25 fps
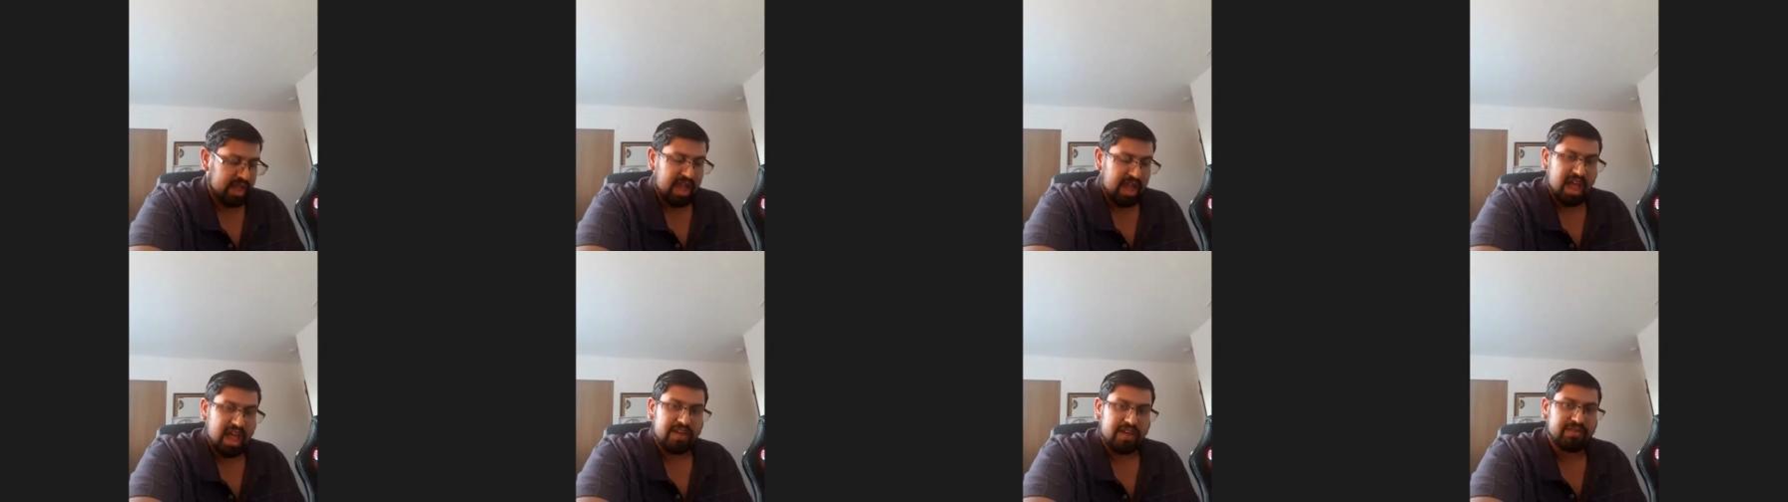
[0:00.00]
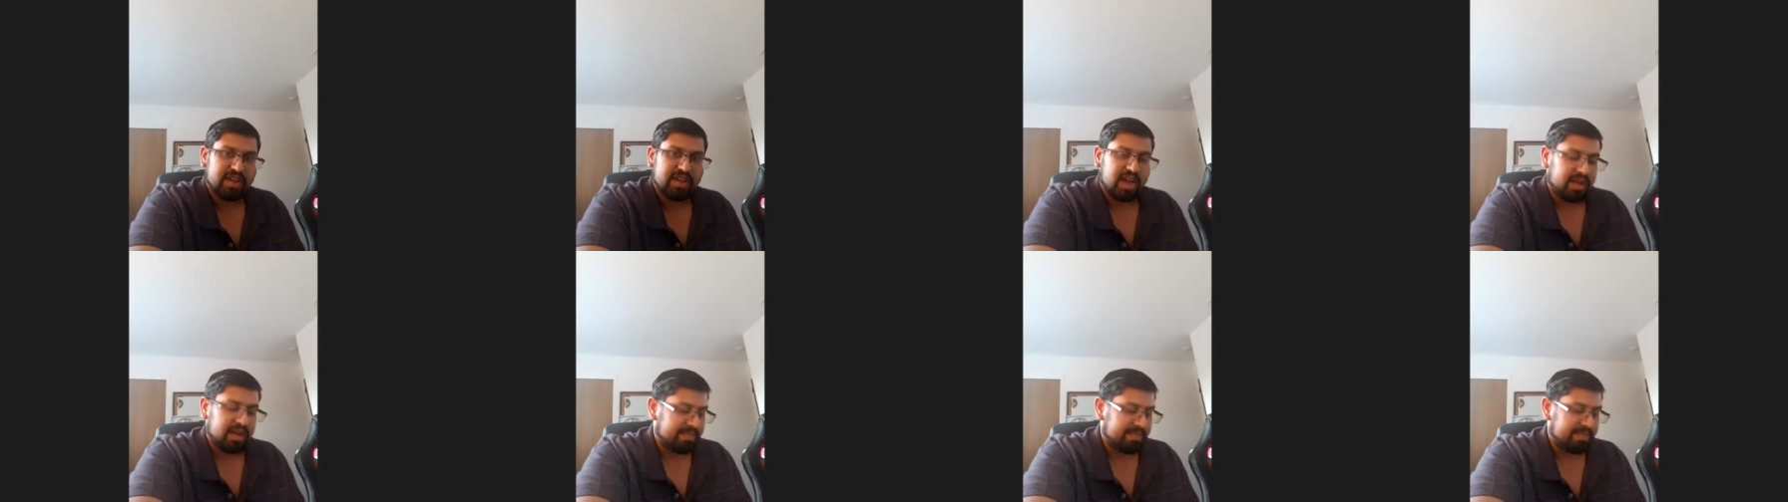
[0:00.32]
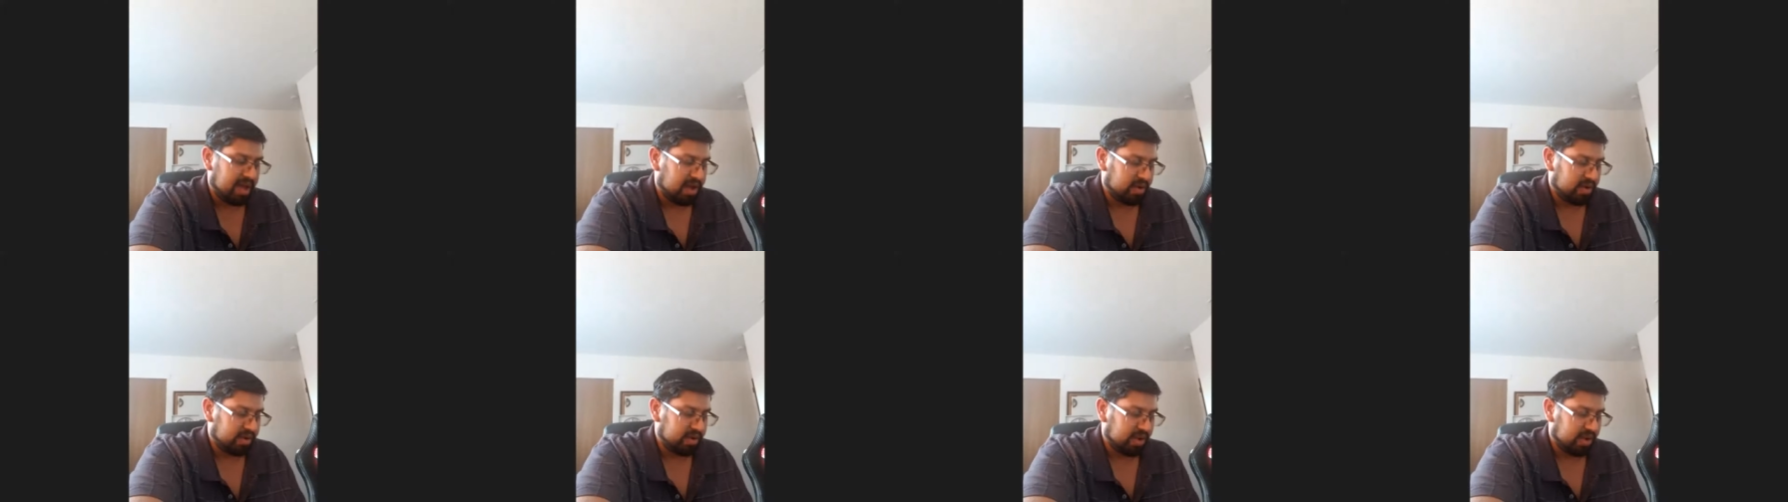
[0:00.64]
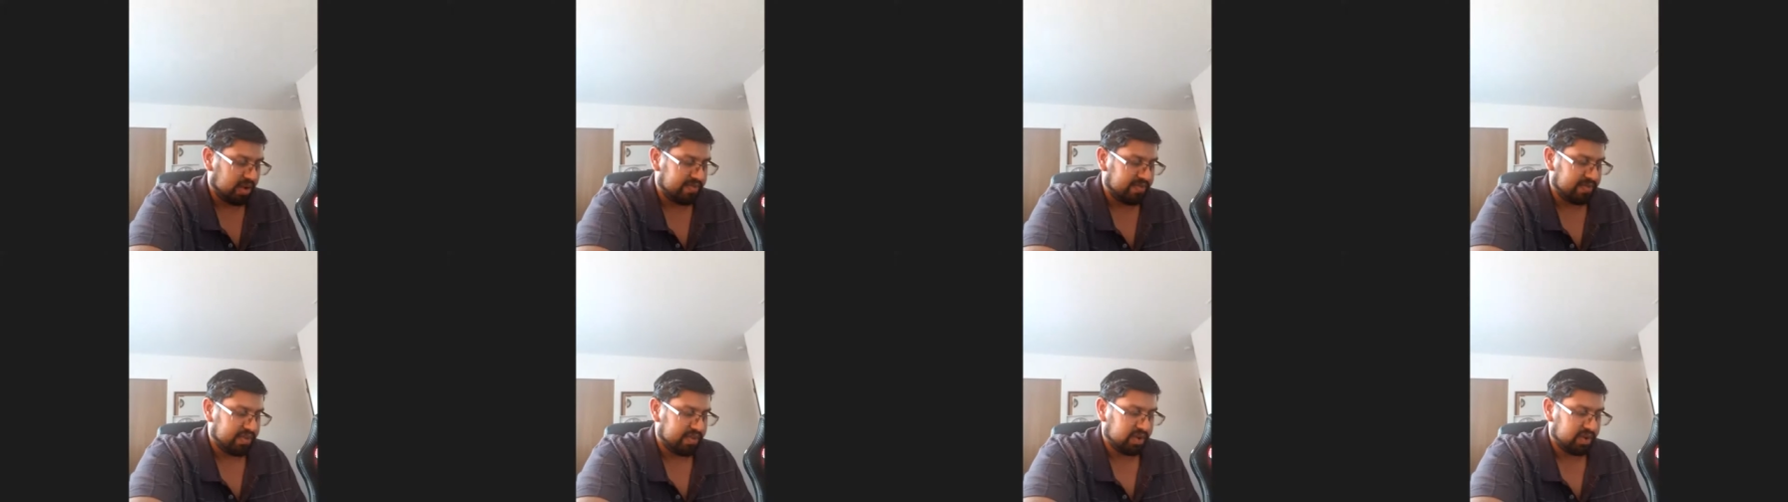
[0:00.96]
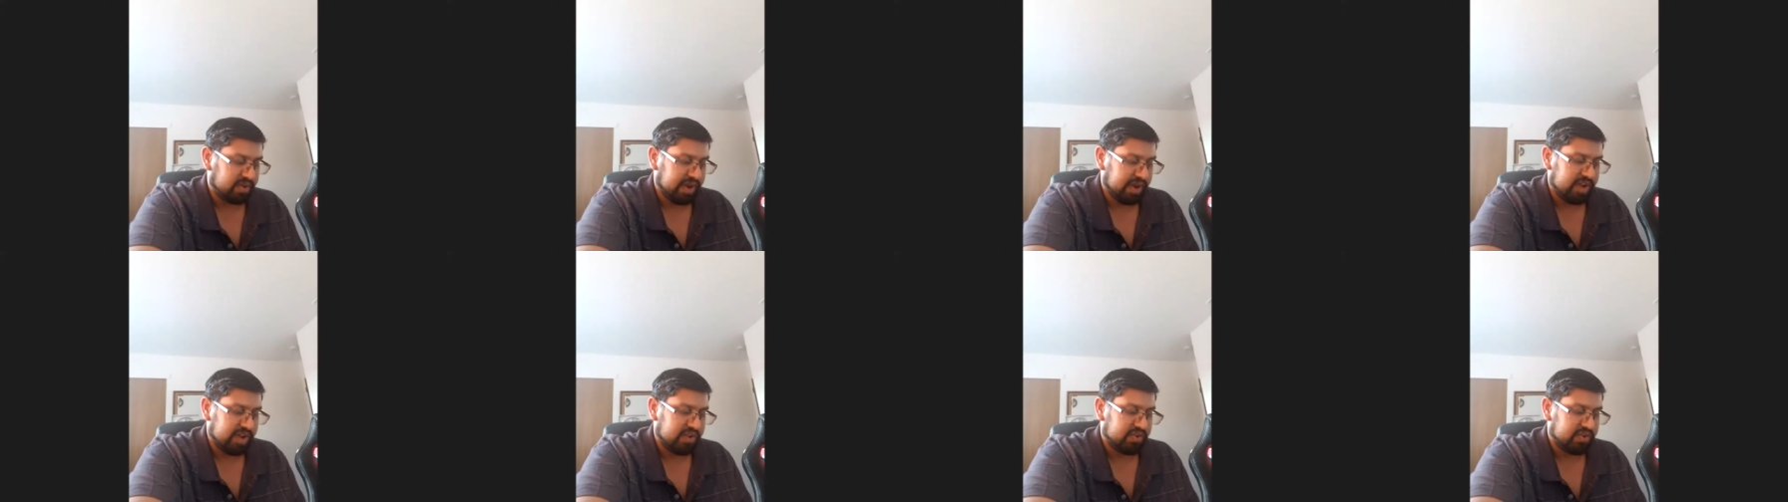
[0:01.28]
have come out of the
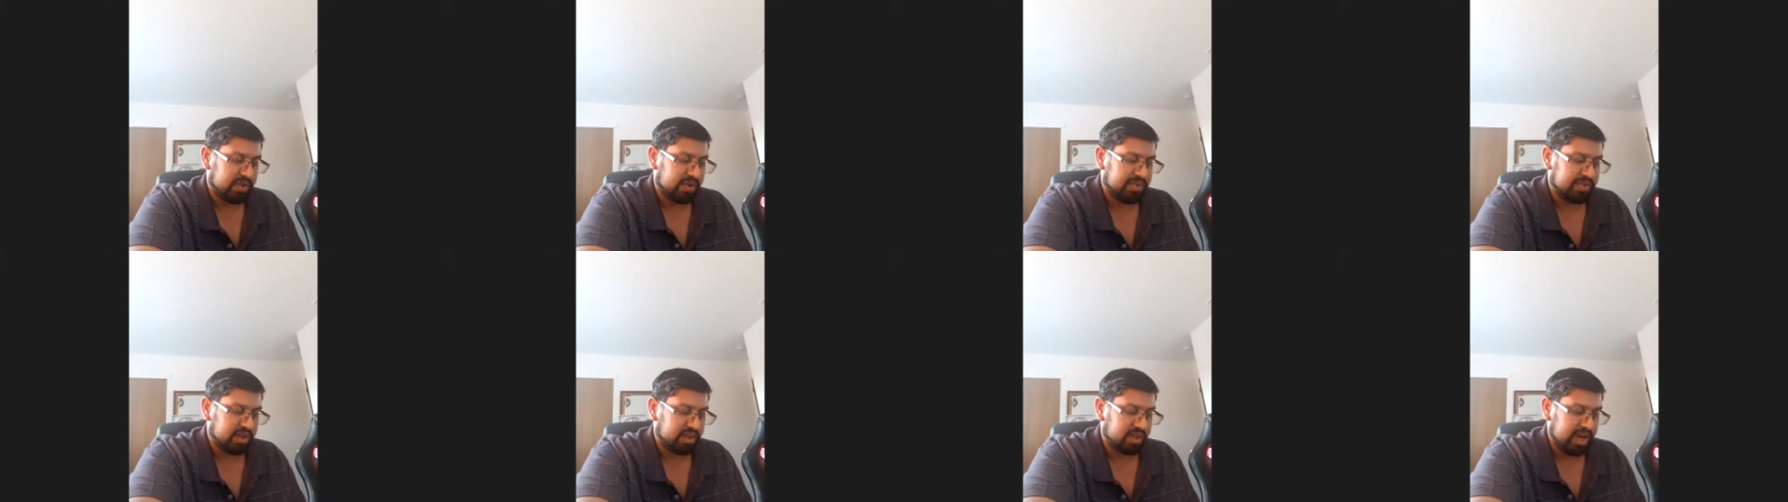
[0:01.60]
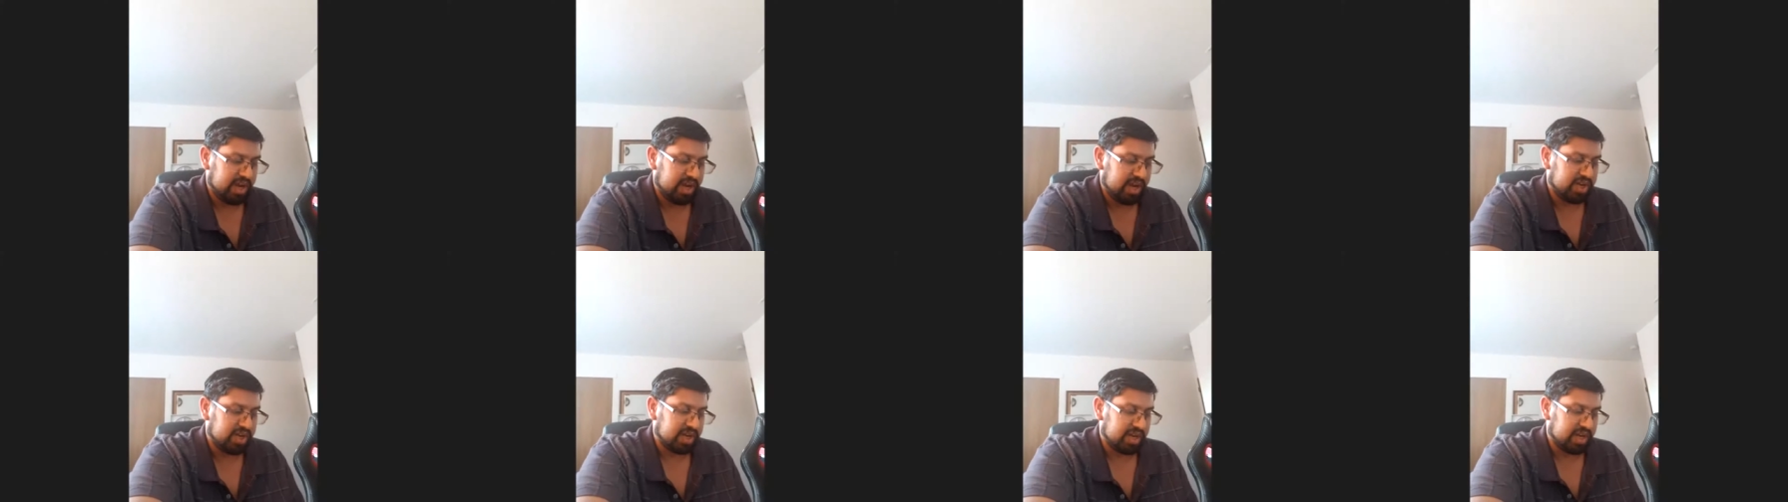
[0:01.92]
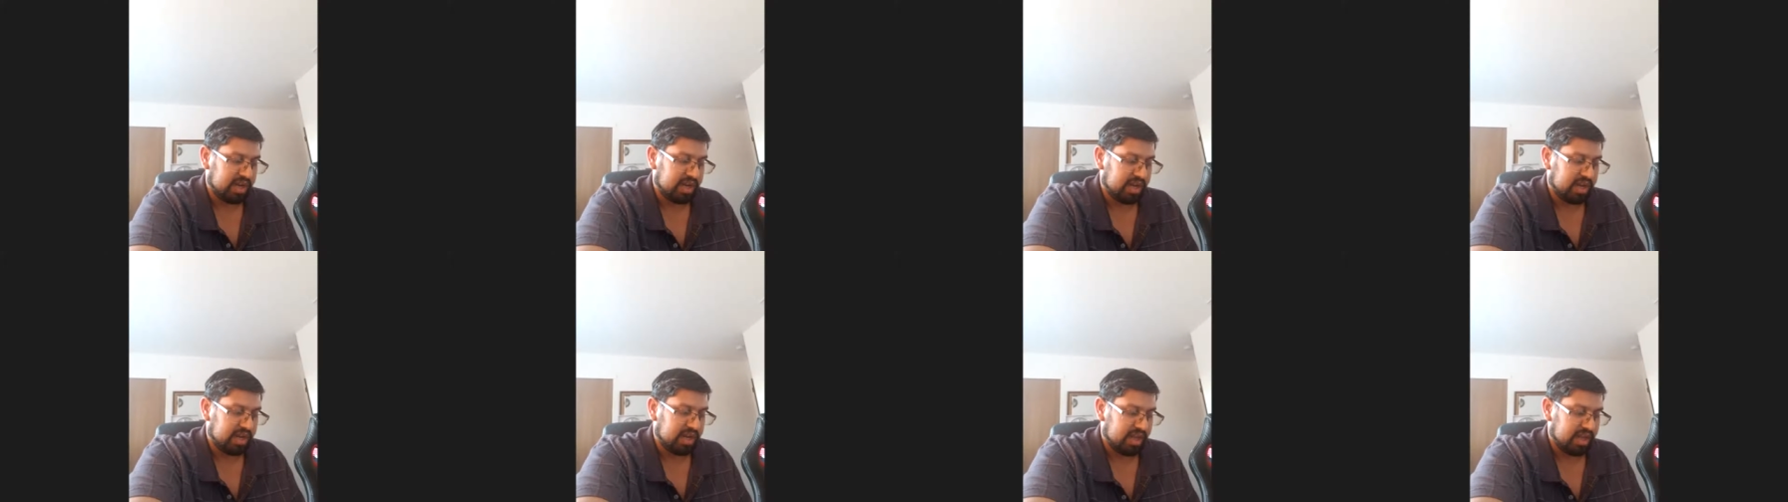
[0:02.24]
great tribulation.